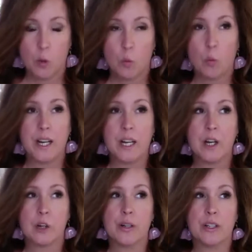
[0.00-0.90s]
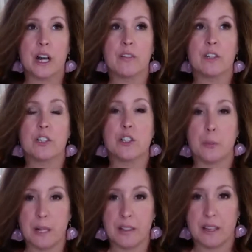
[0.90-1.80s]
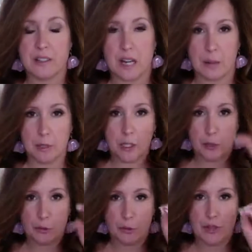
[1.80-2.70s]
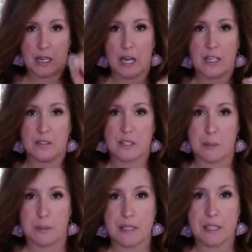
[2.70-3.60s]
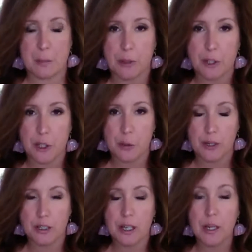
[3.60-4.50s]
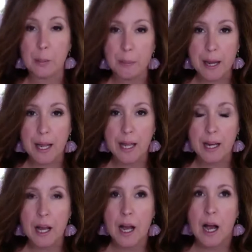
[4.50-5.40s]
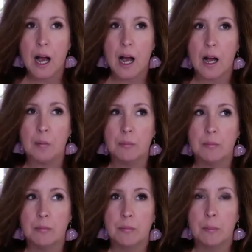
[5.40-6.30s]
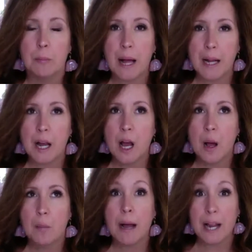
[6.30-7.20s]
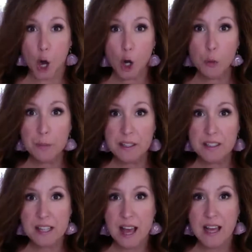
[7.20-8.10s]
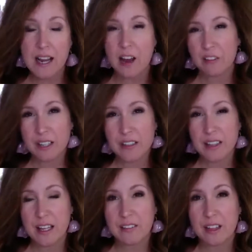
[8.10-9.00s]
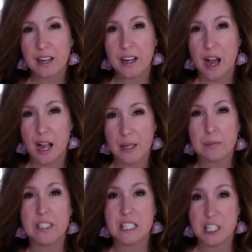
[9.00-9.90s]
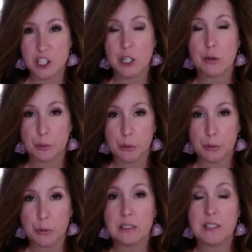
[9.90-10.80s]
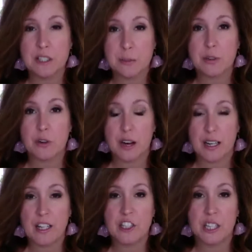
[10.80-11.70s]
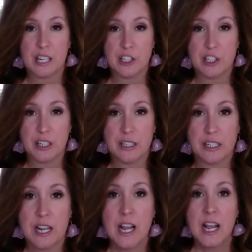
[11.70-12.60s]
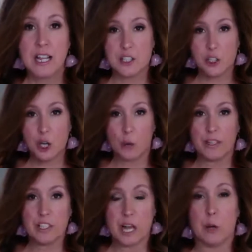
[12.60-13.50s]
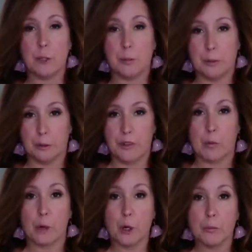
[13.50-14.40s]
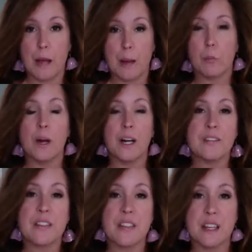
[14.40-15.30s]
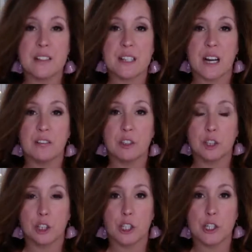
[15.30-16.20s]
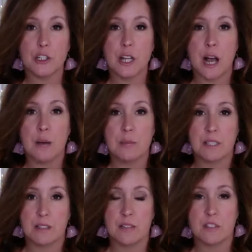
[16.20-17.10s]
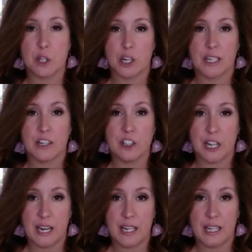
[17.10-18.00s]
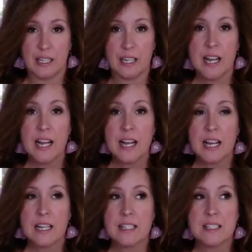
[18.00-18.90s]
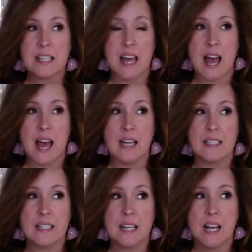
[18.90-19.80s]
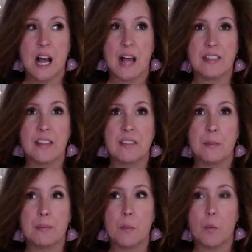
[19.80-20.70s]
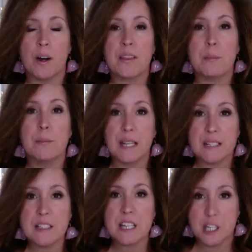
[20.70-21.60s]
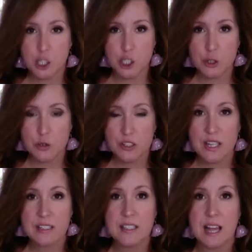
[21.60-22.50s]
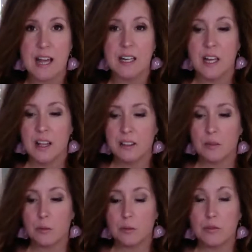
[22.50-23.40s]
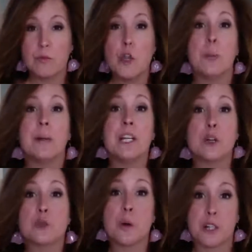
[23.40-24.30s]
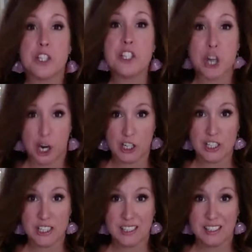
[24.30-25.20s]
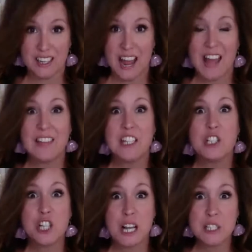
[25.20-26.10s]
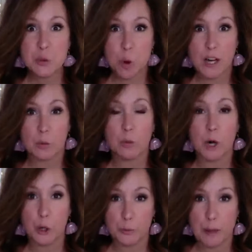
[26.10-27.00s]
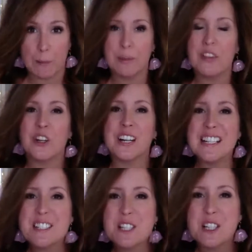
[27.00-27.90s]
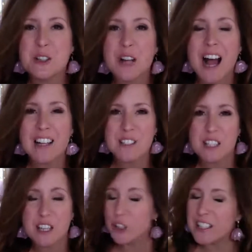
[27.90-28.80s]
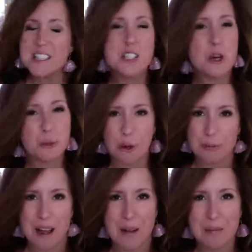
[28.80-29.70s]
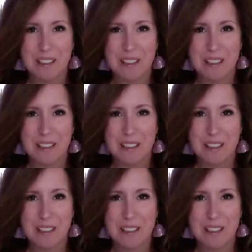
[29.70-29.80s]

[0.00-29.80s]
We are going to cover so many things, and I'm going to go through that kind of step by step with you in a minute. But my hope is that everything that I am teaching through Elizabeth Craig Education is going to help you build that roadmap. One of the things that I've learned since I've started educating is that I think one of the biggest issues is that nobody knows where to start, and they just want a roadmap. But there is, you guys, there is no roadmap.